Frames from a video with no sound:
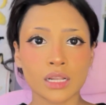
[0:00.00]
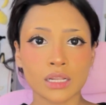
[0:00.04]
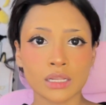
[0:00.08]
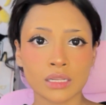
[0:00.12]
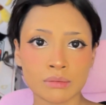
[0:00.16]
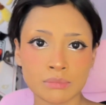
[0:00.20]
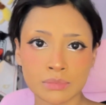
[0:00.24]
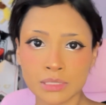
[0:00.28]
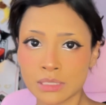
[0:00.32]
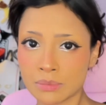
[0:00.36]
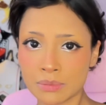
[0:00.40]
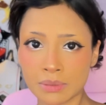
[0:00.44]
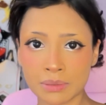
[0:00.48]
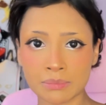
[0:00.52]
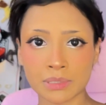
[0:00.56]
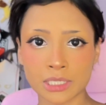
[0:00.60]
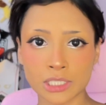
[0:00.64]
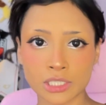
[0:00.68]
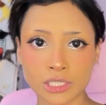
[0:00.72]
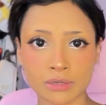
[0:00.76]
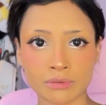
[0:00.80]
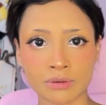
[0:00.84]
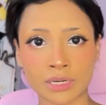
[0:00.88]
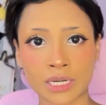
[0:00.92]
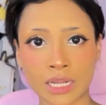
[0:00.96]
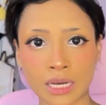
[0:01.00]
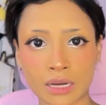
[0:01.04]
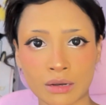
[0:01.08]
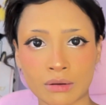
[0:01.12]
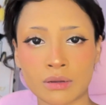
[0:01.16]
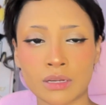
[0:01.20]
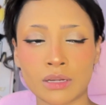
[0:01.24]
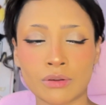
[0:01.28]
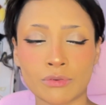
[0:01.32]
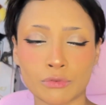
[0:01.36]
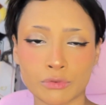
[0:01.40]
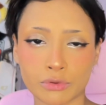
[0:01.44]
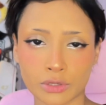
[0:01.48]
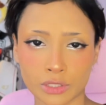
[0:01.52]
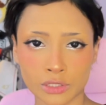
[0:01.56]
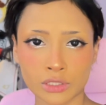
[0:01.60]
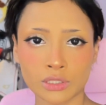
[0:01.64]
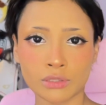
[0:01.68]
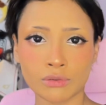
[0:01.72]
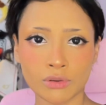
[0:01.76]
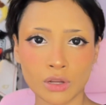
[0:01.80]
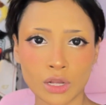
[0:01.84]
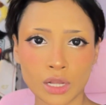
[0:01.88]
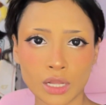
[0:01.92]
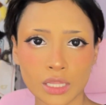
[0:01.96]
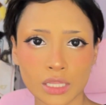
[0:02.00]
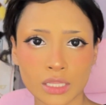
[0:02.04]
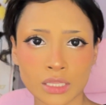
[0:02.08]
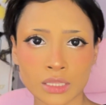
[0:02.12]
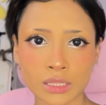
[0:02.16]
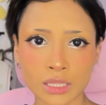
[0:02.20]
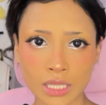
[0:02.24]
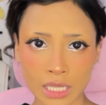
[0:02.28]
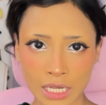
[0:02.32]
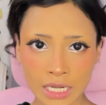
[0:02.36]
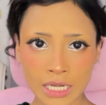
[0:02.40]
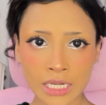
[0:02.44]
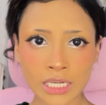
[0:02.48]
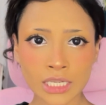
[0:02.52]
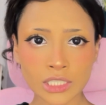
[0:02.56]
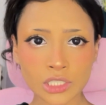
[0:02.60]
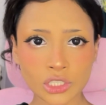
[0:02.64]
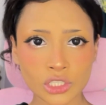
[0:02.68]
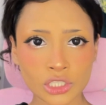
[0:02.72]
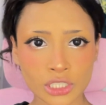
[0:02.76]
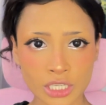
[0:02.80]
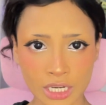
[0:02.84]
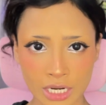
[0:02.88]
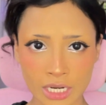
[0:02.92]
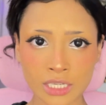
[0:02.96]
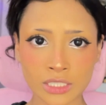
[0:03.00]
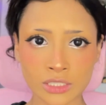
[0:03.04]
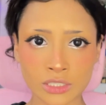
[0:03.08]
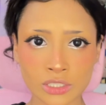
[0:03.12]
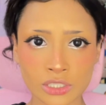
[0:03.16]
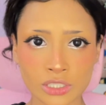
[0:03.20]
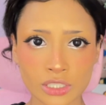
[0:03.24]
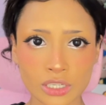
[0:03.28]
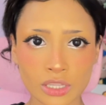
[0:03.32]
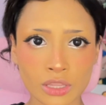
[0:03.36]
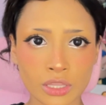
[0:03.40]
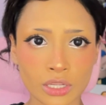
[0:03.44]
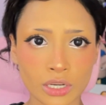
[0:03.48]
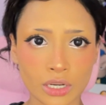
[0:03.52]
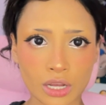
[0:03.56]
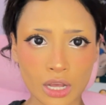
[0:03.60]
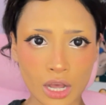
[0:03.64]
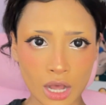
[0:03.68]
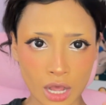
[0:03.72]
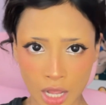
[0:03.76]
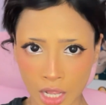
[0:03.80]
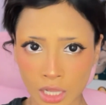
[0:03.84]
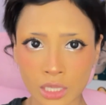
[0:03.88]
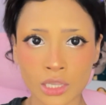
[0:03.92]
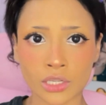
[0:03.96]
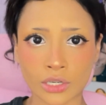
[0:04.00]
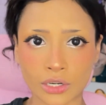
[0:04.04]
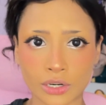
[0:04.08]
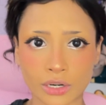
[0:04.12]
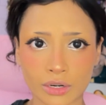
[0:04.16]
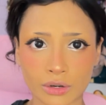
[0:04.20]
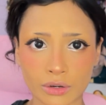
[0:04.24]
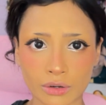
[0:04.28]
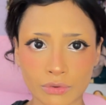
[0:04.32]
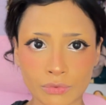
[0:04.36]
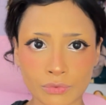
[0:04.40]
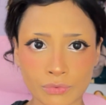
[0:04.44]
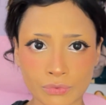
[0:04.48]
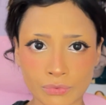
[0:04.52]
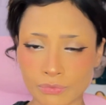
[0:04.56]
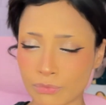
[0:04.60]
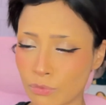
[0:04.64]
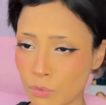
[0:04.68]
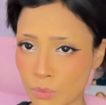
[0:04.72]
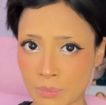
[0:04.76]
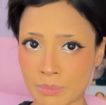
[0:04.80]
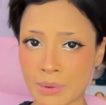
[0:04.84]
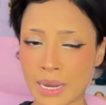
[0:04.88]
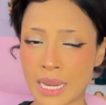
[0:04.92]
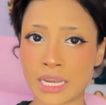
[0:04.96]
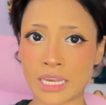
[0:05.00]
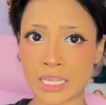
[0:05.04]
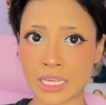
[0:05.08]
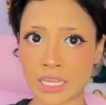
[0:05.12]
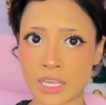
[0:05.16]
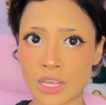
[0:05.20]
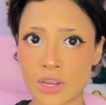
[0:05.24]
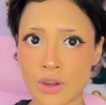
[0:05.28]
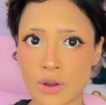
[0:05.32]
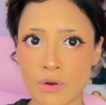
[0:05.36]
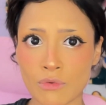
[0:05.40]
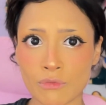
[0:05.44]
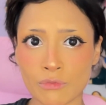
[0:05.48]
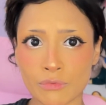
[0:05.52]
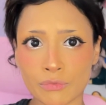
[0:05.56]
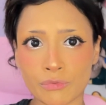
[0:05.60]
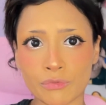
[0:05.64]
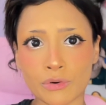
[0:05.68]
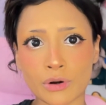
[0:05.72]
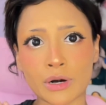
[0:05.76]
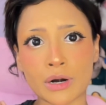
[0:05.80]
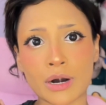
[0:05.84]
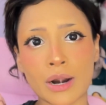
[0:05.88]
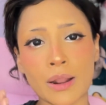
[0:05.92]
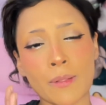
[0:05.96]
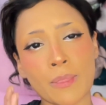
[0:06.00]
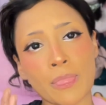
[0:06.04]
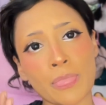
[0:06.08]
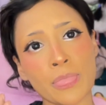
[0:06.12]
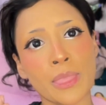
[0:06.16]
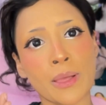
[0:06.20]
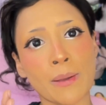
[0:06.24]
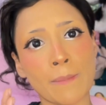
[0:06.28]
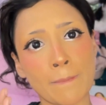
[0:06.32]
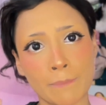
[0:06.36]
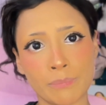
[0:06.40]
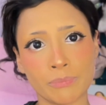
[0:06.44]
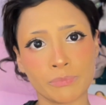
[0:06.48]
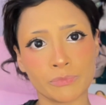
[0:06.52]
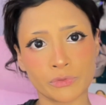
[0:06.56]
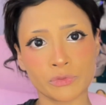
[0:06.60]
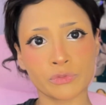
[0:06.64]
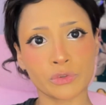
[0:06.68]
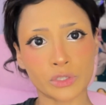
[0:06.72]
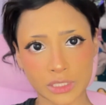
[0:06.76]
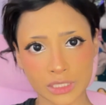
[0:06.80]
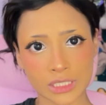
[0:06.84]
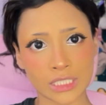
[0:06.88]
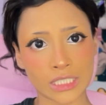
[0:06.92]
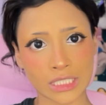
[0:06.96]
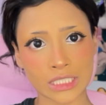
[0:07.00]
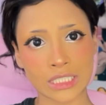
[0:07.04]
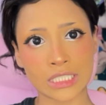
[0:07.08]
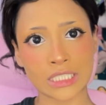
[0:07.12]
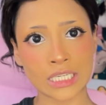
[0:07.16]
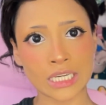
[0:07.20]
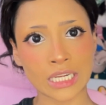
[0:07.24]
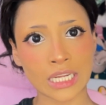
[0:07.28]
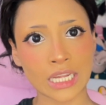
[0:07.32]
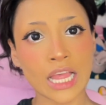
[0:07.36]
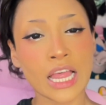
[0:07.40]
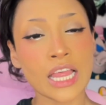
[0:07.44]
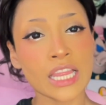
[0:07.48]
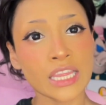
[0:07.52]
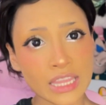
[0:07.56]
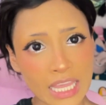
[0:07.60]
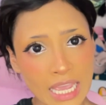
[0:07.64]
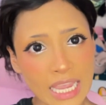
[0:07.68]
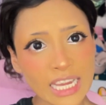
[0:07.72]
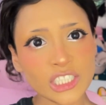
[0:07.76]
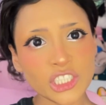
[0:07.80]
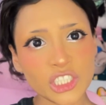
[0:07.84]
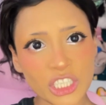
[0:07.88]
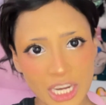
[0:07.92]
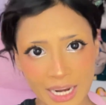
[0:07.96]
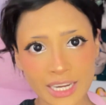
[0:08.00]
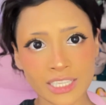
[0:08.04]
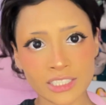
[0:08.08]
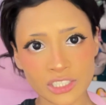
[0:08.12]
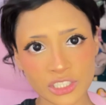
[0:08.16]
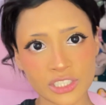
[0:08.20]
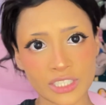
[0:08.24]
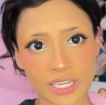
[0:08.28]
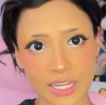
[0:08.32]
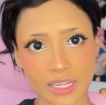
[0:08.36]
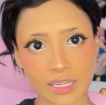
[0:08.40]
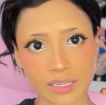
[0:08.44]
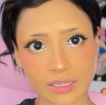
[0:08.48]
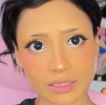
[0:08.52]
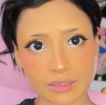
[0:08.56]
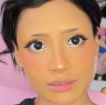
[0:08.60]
Let me speak my shit right now. First of all, they changed the color formatting for 69. They changed it.